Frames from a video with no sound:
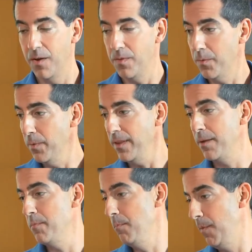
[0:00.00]

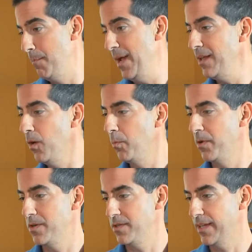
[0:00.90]
Really, many
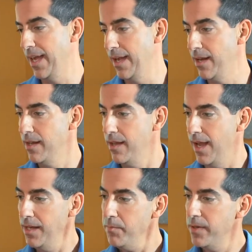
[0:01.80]
homeowners can.
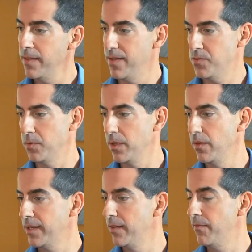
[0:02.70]
Anybody that's really
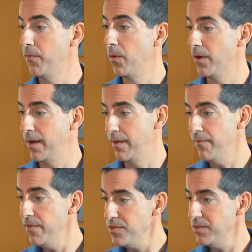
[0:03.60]
looking for an
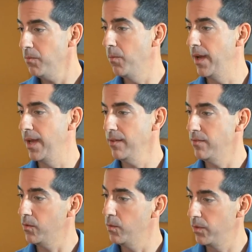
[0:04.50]
efficient way to
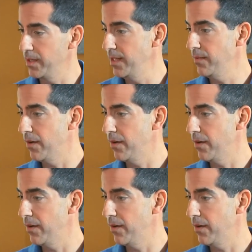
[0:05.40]
cool and heat their